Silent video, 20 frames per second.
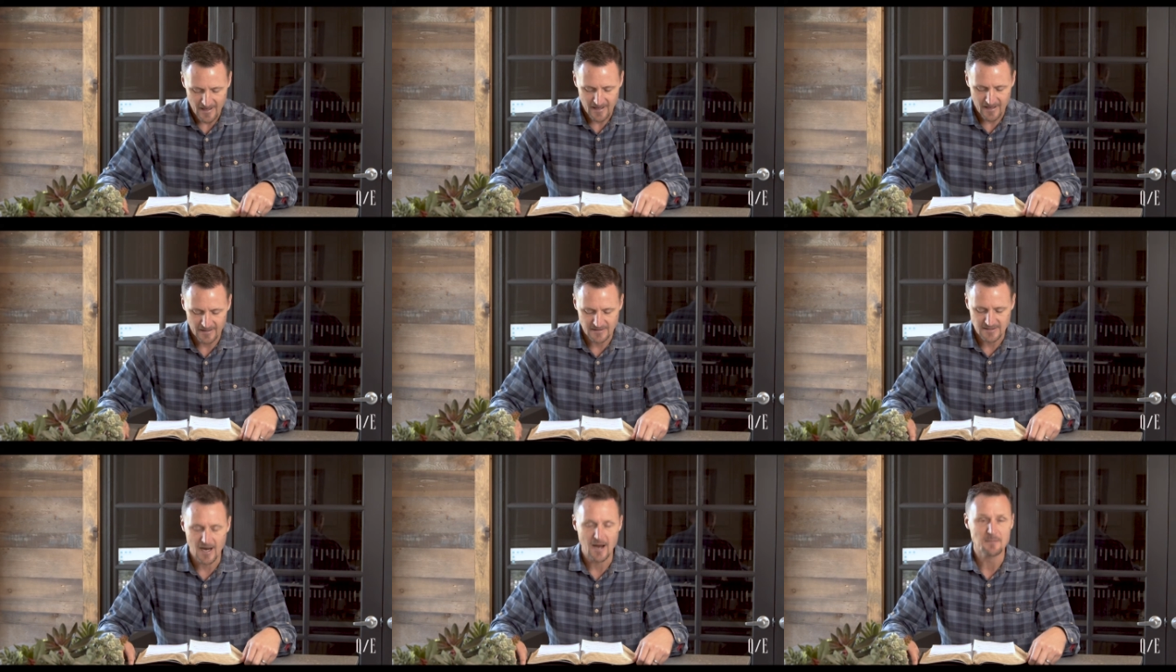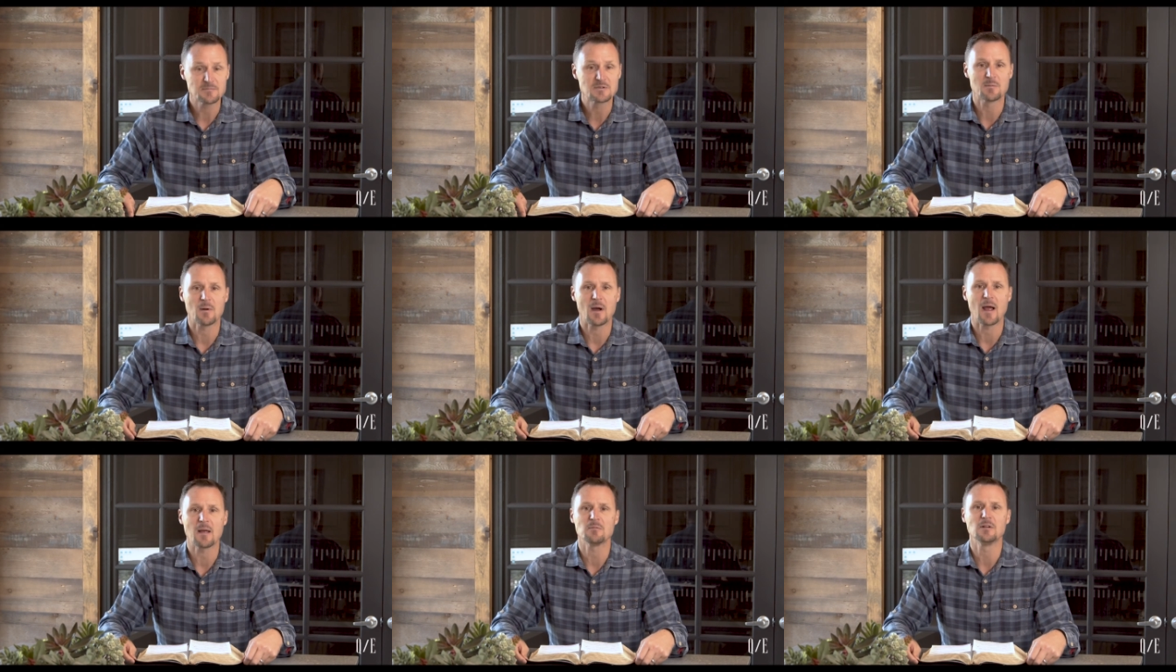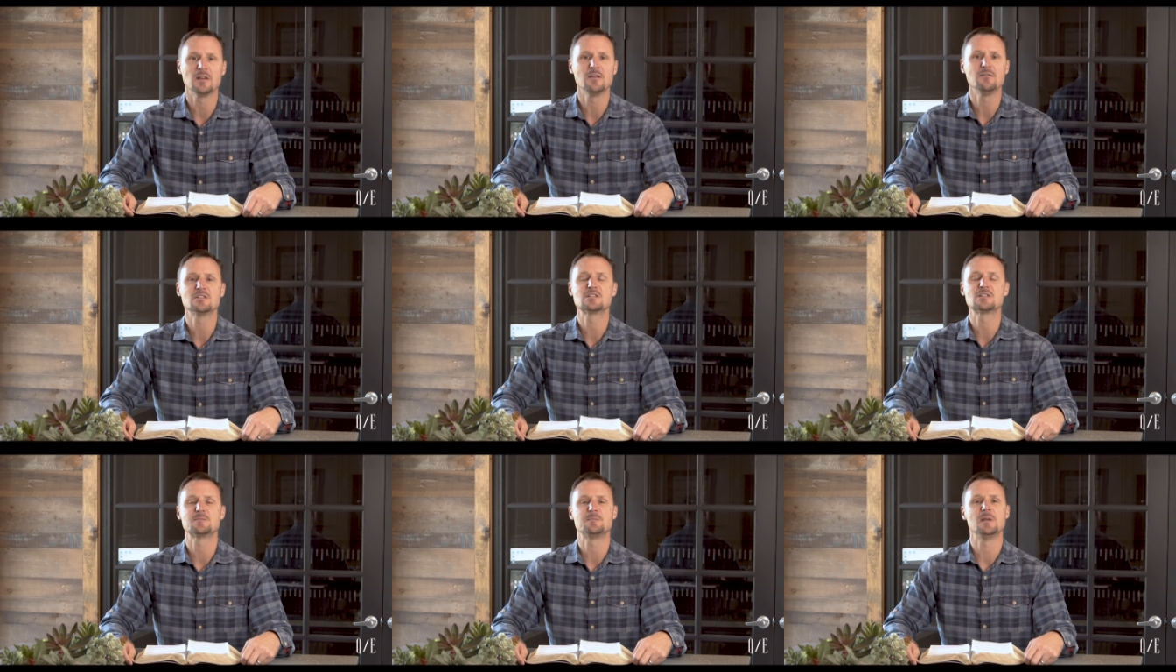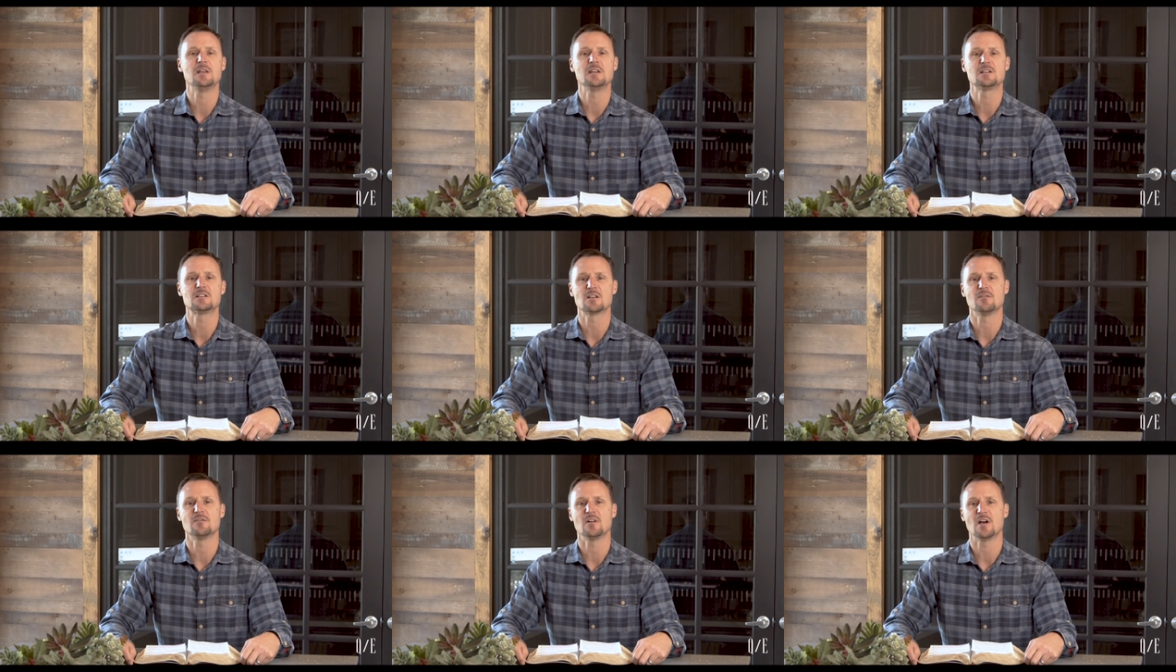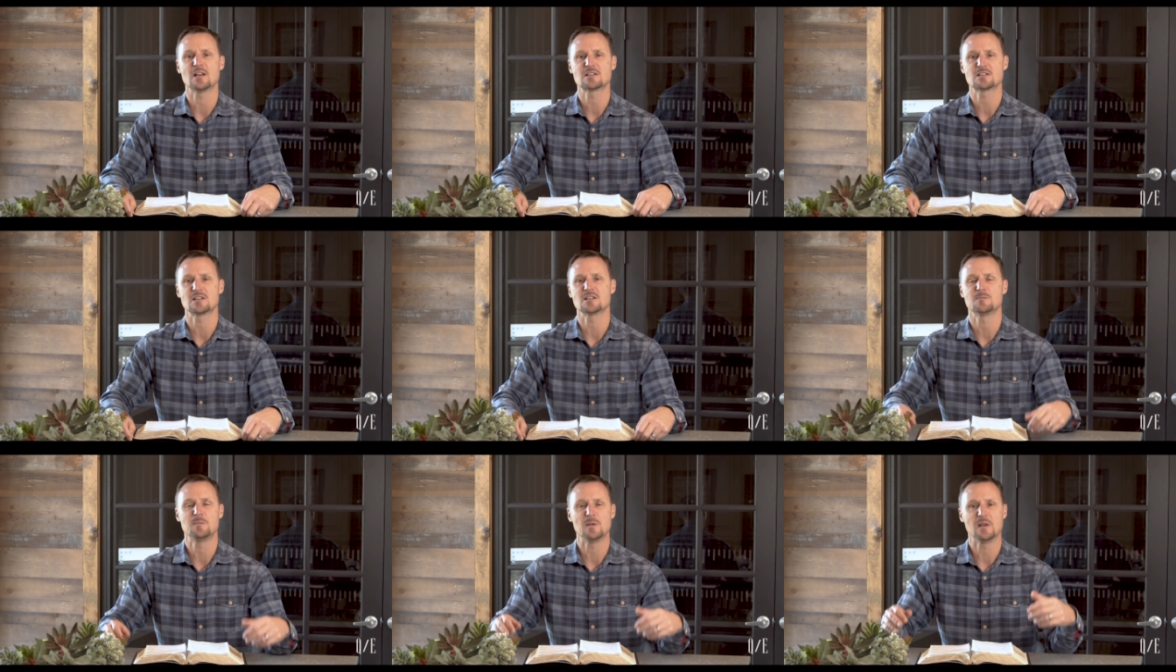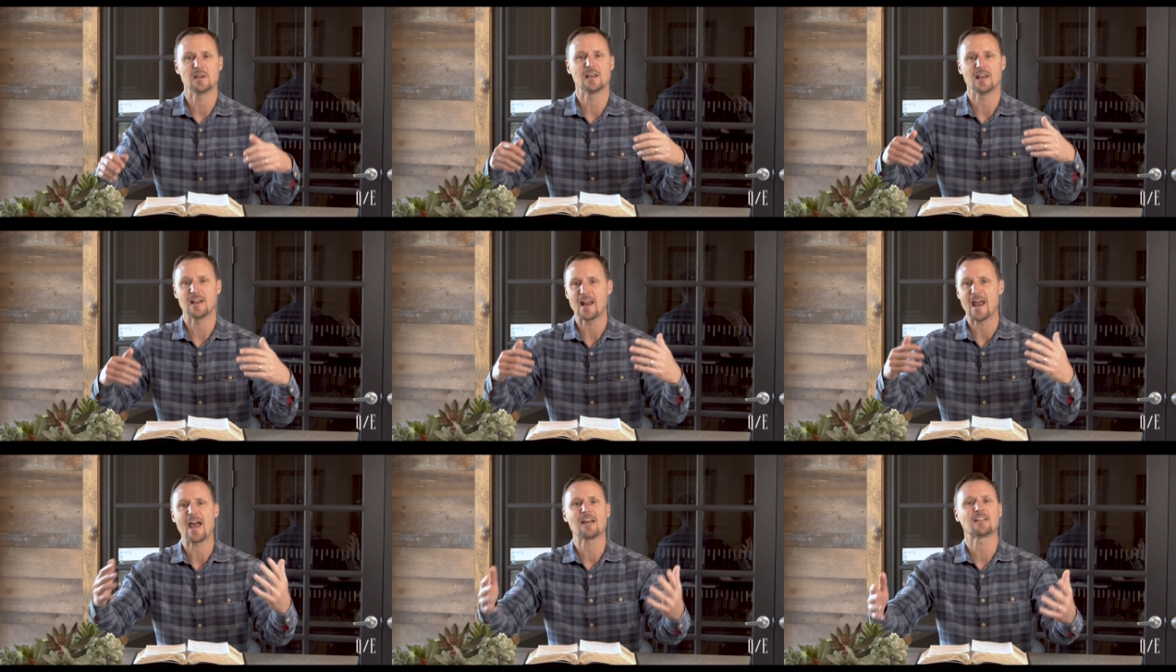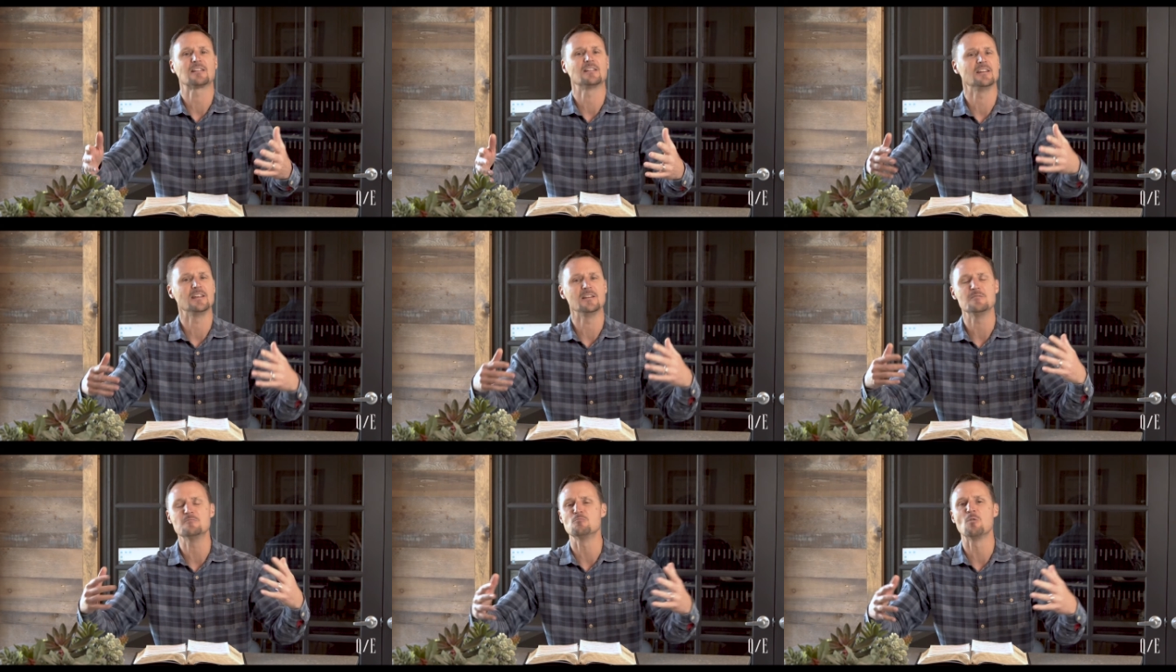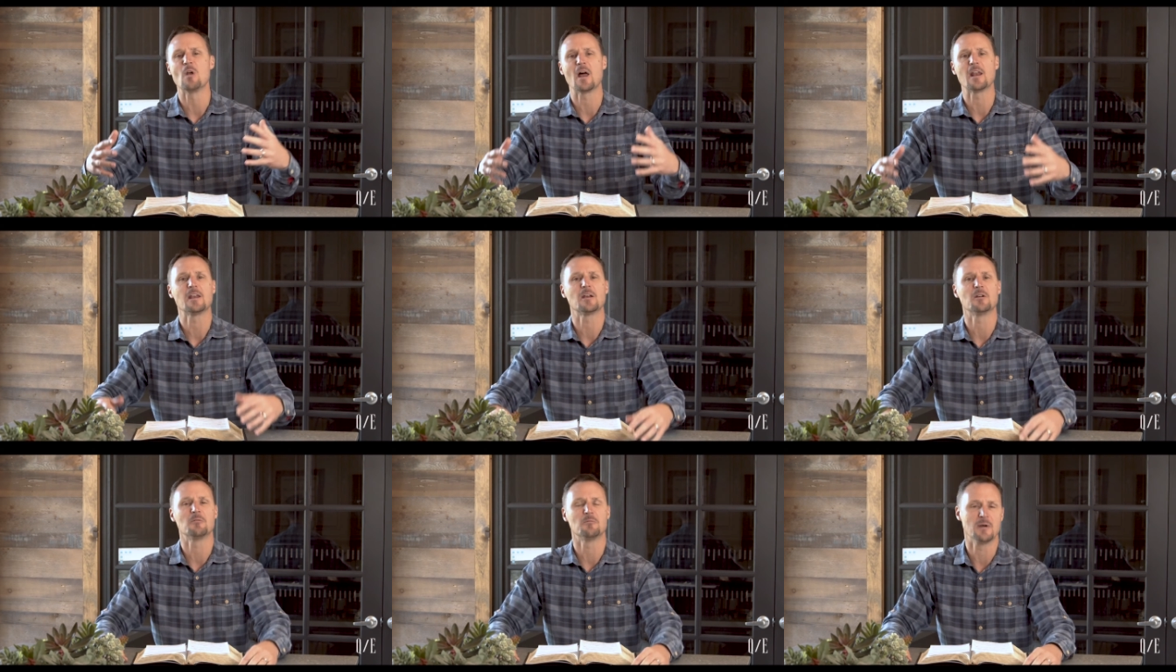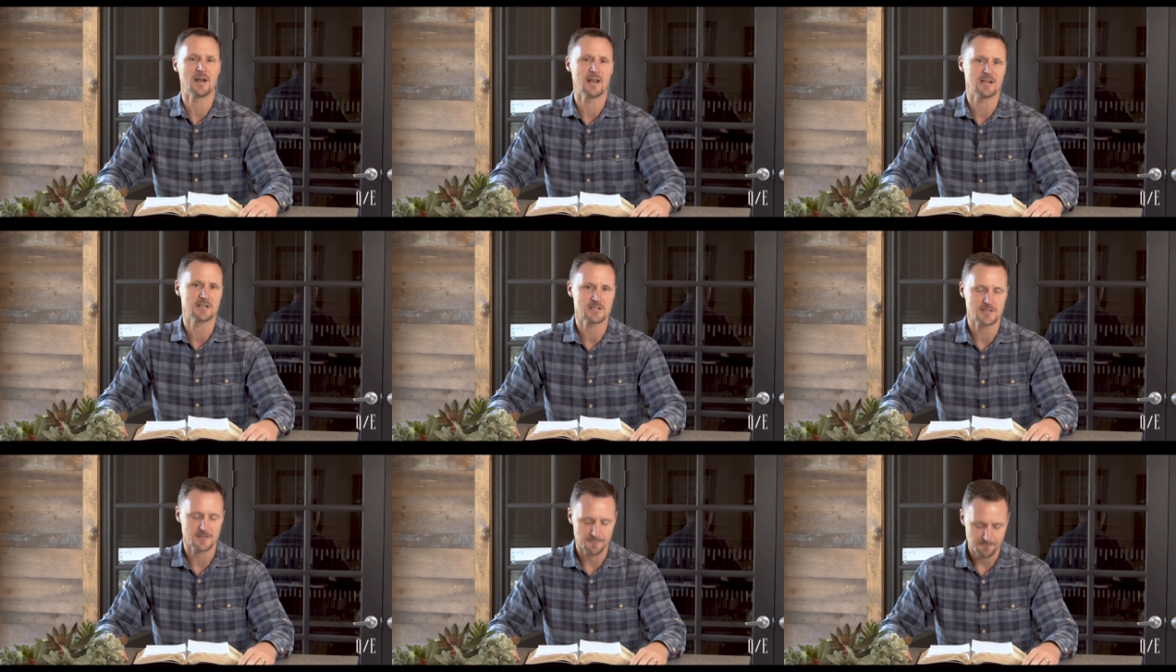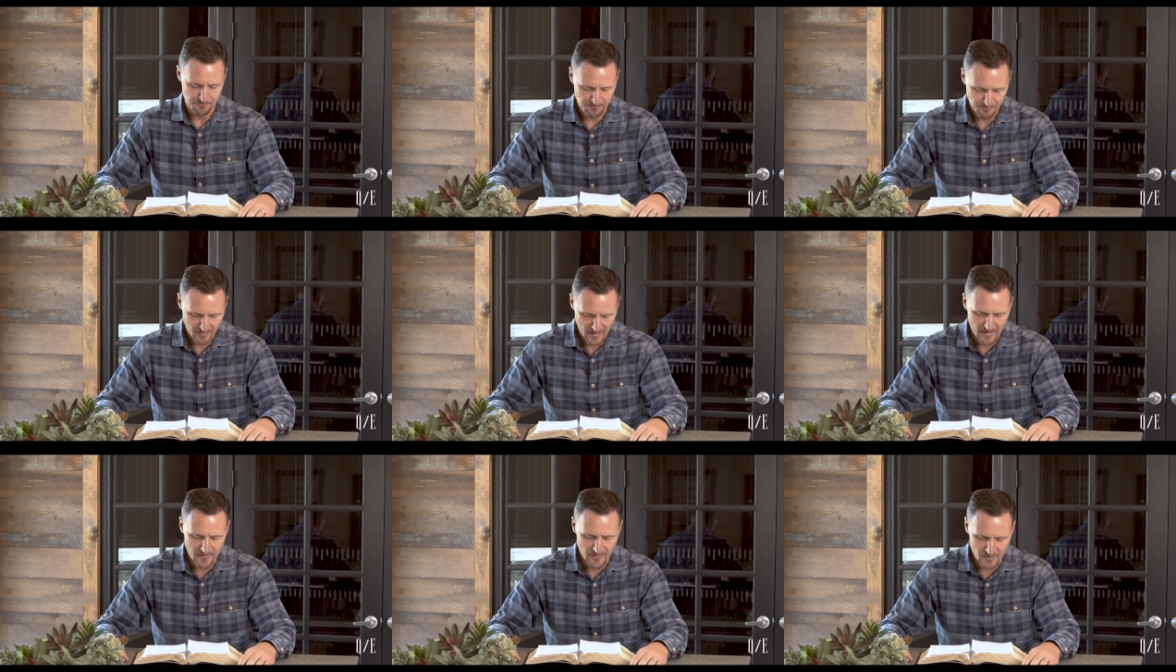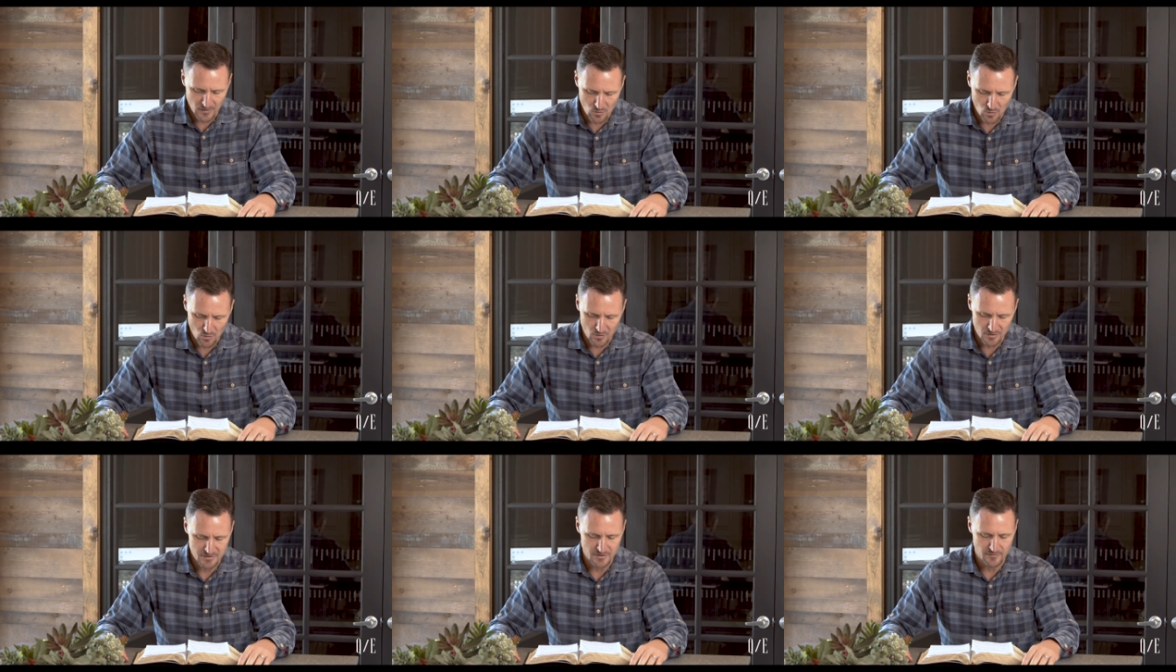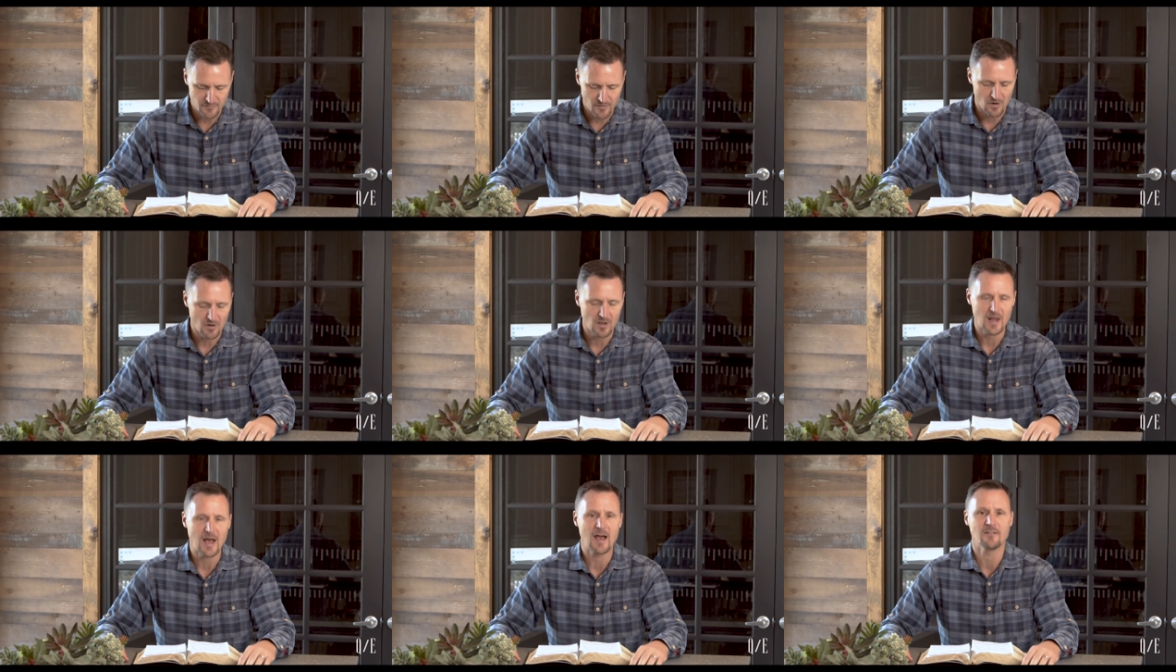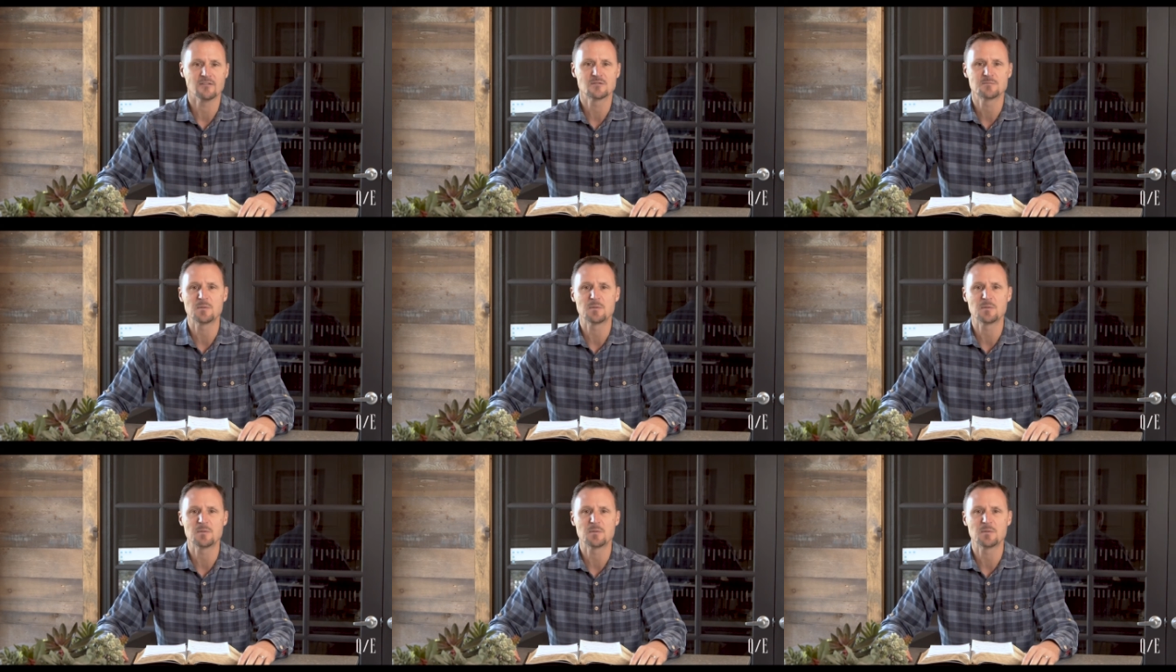at times the Bible even speaks of us as being an athlete and running a race in the course of our lives.